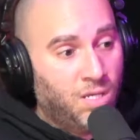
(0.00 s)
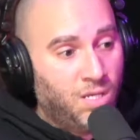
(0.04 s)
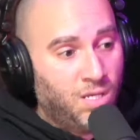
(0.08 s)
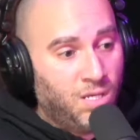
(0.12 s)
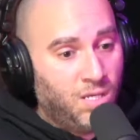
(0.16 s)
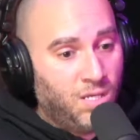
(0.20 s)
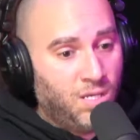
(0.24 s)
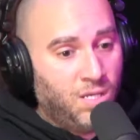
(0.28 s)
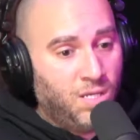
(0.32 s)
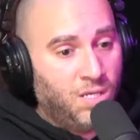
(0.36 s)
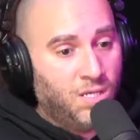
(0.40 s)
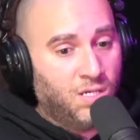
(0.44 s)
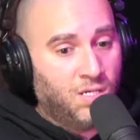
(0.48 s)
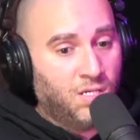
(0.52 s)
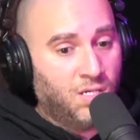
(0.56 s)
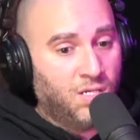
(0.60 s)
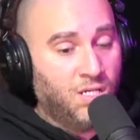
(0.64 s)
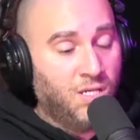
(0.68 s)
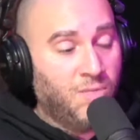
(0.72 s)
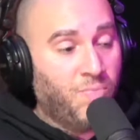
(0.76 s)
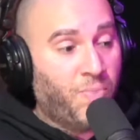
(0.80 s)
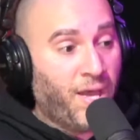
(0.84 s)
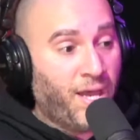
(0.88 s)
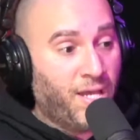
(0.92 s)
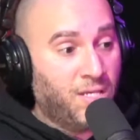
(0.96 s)

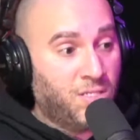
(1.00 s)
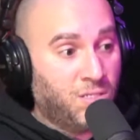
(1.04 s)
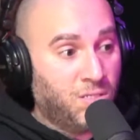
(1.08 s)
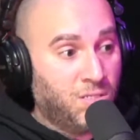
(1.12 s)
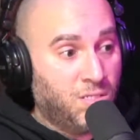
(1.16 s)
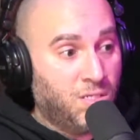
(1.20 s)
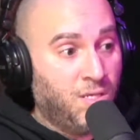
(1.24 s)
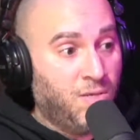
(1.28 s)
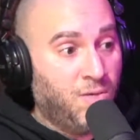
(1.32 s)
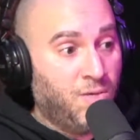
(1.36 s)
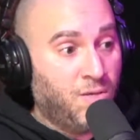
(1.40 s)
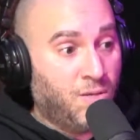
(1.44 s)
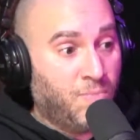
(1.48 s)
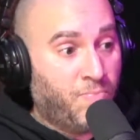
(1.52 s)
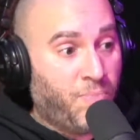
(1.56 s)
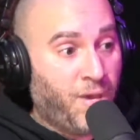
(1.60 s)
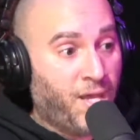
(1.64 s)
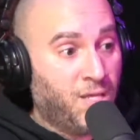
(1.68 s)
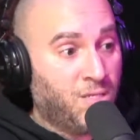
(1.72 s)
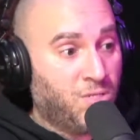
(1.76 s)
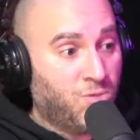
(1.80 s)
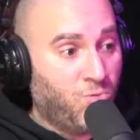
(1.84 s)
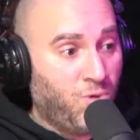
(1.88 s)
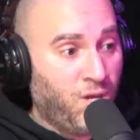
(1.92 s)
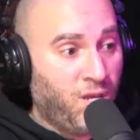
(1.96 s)
him. He
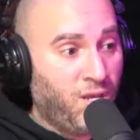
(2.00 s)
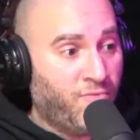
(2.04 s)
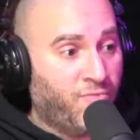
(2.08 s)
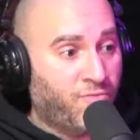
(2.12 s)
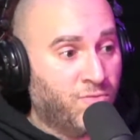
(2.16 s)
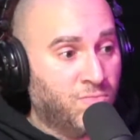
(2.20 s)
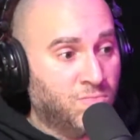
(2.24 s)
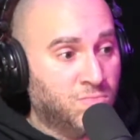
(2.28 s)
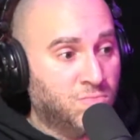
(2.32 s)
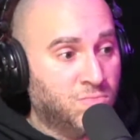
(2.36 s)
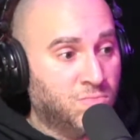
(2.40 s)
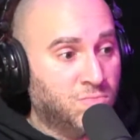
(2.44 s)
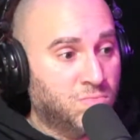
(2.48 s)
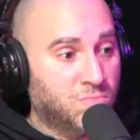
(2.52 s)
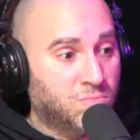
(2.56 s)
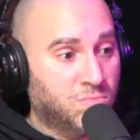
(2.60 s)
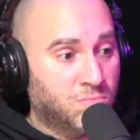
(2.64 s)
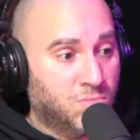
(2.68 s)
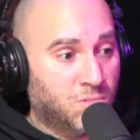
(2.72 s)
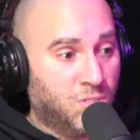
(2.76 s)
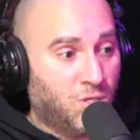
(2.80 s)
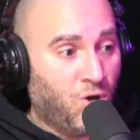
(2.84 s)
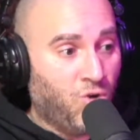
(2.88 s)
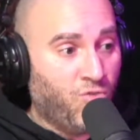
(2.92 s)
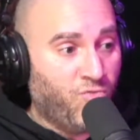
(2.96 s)
passed away from
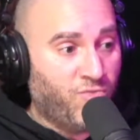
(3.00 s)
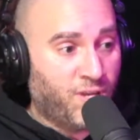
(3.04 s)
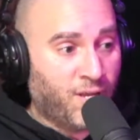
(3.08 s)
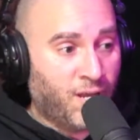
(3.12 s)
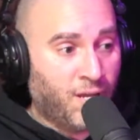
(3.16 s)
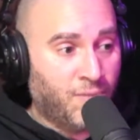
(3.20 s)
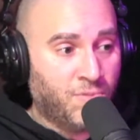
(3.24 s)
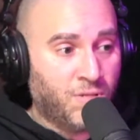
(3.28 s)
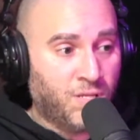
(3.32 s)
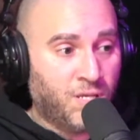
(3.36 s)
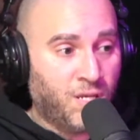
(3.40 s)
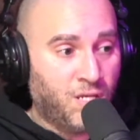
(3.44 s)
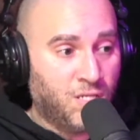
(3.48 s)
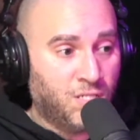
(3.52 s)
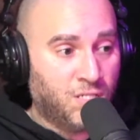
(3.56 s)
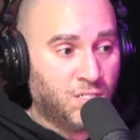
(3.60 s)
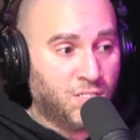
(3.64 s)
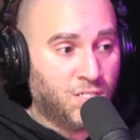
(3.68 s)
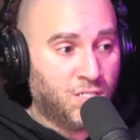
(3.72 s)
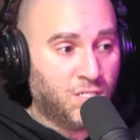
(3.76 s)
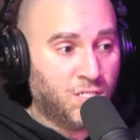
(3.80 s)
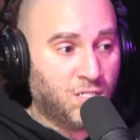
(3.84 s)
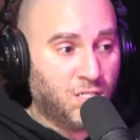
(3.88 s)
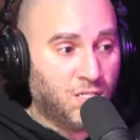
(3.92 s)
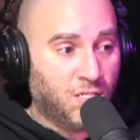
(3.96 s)
COVID complications
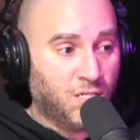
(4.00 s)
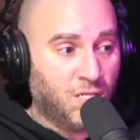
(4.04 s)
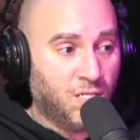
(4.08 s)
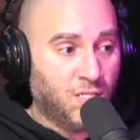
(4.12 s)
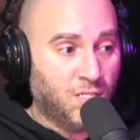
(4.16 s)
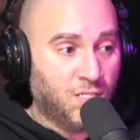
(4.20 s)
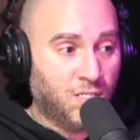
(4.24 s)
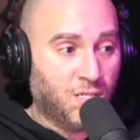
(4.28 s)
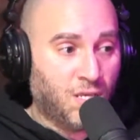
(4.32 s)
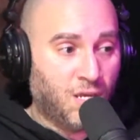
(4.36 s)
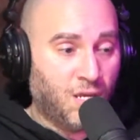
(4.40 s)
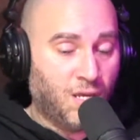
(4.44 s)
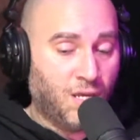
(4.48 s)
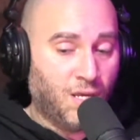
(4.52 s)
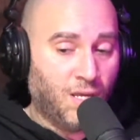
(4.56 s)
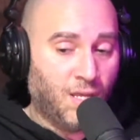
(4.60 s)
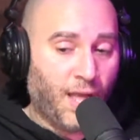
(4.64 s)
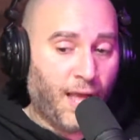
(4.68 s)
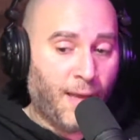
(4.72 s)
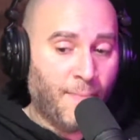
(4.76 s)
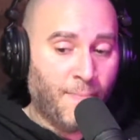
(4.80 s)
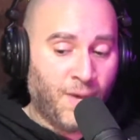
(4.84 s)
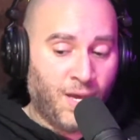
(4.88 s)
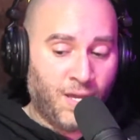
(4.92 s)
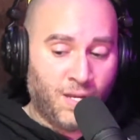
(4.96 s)
and shit. And it's like,
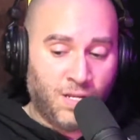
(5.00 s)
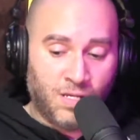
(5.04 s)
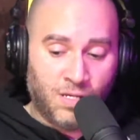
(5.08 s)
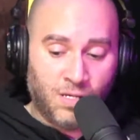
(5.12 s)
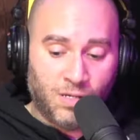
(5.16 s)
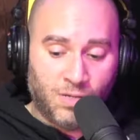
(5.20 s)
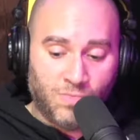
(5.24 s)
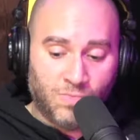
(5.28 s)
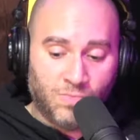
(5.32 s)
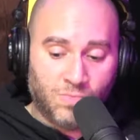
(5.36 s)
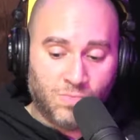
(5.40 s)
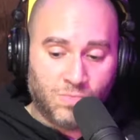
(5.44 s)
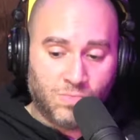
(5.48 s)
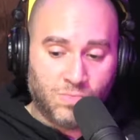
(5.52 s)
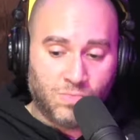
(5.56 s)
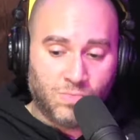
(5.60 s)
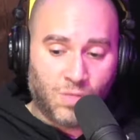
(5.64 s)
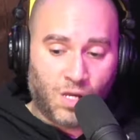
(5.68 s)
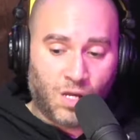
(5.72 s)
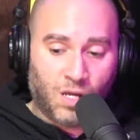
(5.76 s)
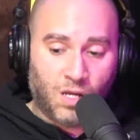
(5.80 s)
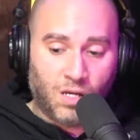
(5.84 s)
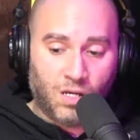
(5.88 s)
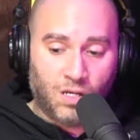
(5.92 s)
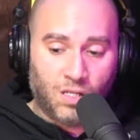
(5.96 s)
I met him
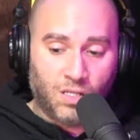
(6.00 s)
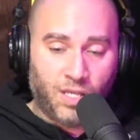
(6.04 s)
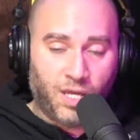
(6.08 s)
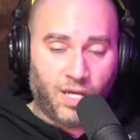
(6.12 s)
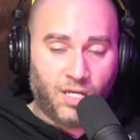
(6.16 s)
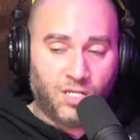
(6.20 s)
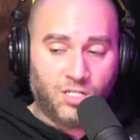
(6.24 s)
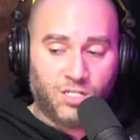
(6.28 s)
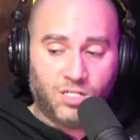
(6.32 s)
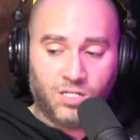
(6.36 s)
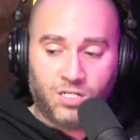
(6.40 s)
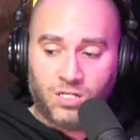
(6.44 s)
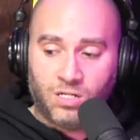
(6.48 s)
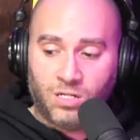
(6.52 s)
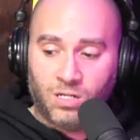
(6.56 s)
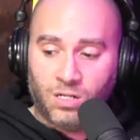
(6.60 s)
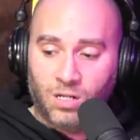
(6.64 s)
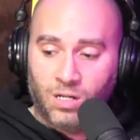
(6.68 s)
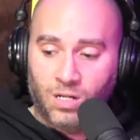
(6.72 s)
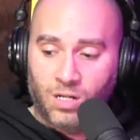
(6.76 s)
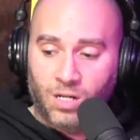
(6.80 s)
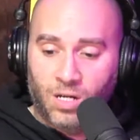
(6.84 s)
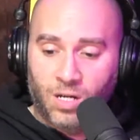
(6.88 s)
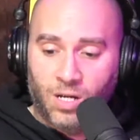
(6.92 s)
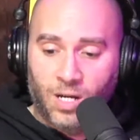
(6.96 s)
last year,
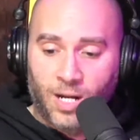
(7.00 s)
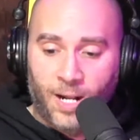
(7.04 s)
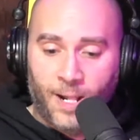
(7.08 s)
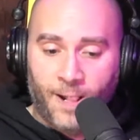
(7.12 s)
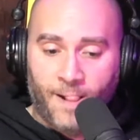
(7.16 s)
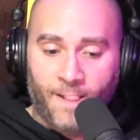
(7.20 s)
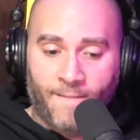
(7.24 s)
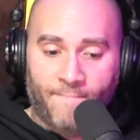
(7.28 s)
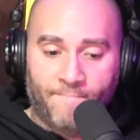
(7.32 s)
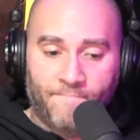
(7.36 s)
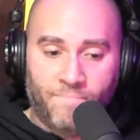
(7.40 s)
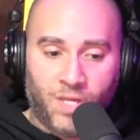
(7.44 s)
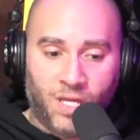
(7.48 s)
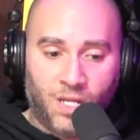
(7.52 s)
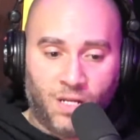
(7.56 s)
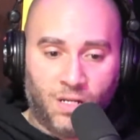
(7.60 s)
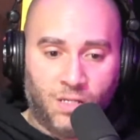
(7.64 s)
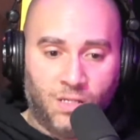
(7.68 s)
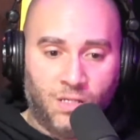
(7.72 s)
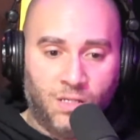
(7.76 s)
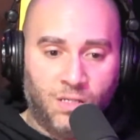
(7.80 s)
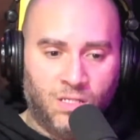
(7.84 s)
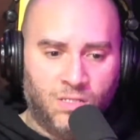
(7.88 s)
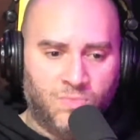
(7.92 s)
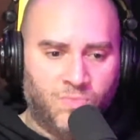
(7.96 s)

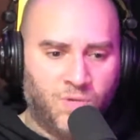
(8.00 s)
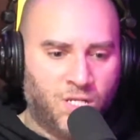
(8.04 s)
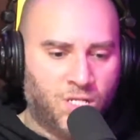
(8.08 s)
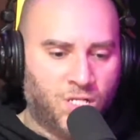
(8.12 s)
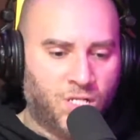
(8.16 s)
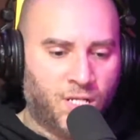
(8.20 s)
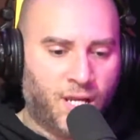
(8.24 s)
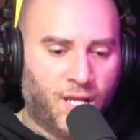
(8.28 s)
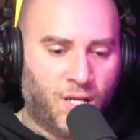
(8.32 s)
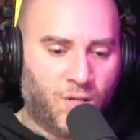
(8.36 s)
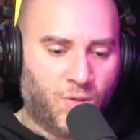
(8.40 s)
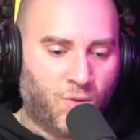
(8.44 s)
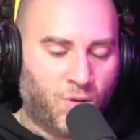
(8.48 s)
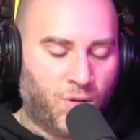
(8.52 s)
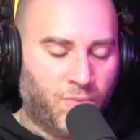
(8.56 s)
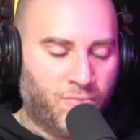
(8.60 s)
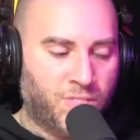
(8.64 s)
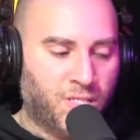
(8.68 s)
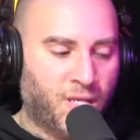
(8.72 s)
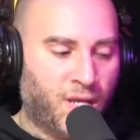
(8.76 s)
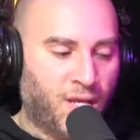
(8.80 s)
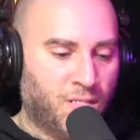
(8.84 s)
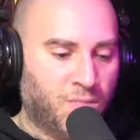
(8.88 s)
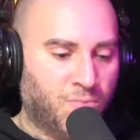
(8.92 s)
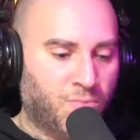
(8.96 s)
and he's been in Chicago a couple
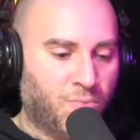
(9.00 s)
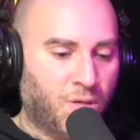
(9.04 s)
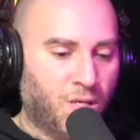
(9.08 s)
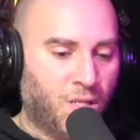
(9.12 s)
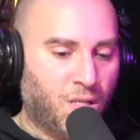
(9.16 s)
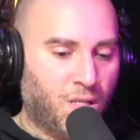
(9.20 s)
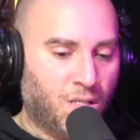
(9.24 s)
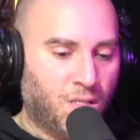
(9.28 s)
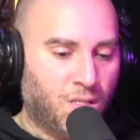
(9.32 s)
times, but